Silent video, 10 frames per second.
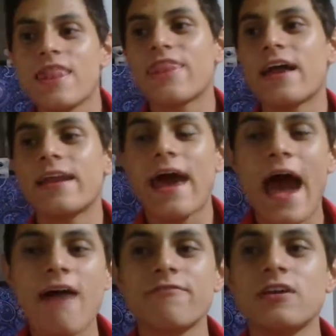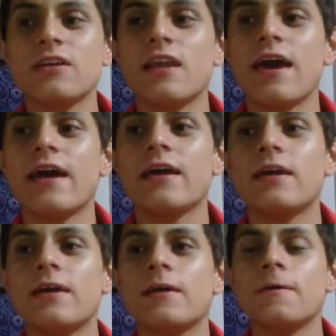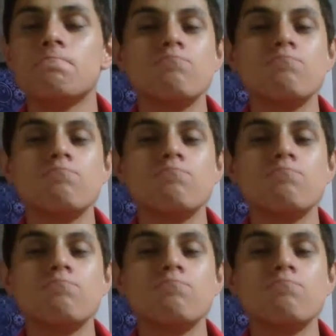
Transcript: than having a